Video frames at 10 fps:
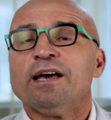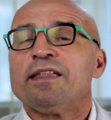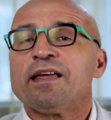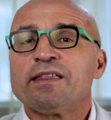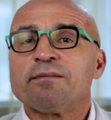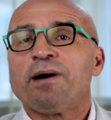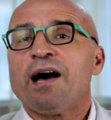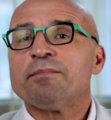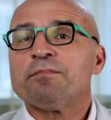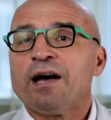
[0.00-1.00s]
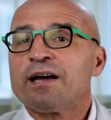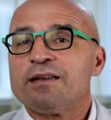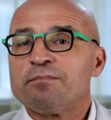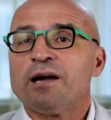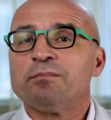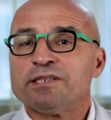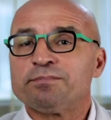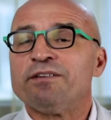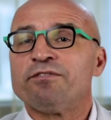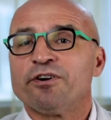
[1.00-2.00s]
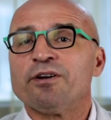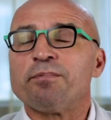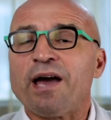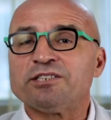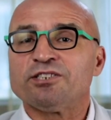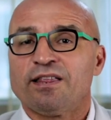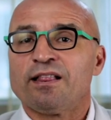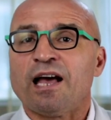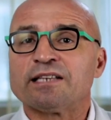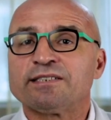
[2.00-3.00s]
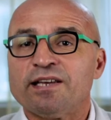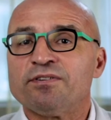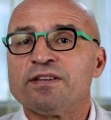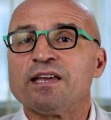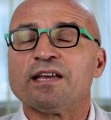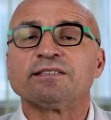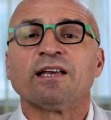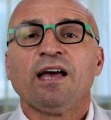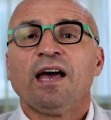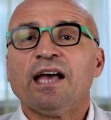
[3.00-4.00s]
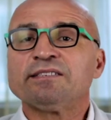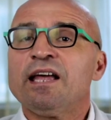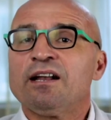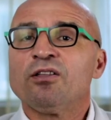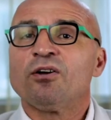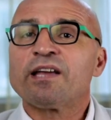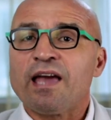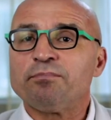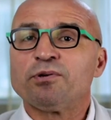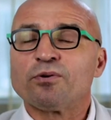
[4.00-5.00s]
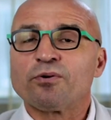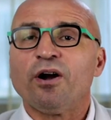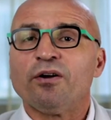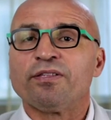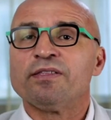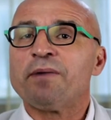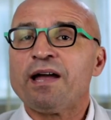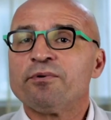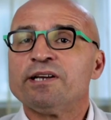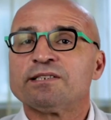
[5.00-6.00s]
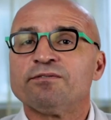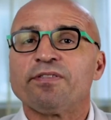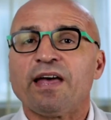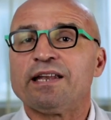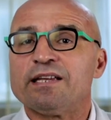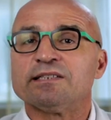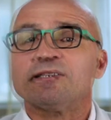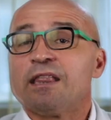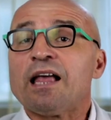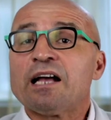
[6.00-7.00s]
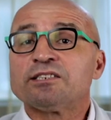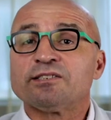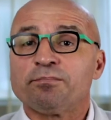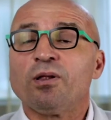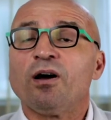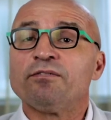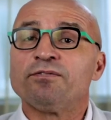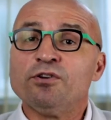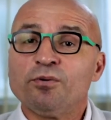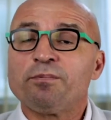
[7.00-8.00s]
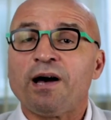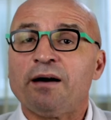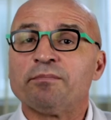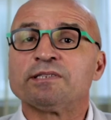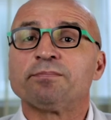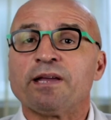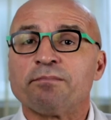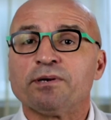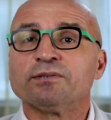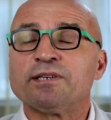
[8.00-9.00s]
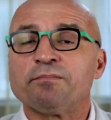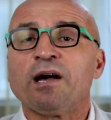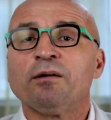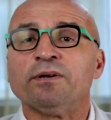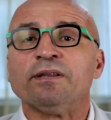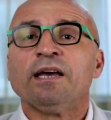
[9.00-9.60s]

Now, the apartment market in Melbourne has been very patchy the last 7 years, hasn't had a lot of capital growth, and the main reason for that is the large supply of new apartments being built in Melbourne.